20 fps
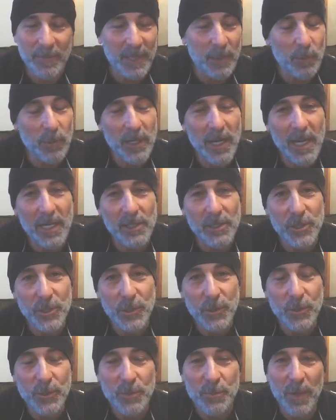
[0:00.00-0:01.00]
They were not
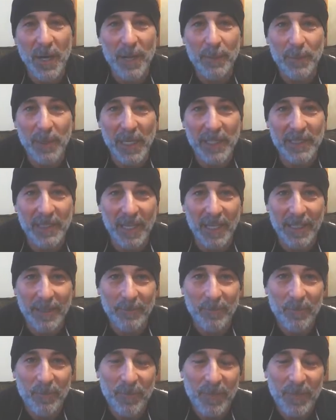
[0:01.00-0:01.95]
Jews by bloodline.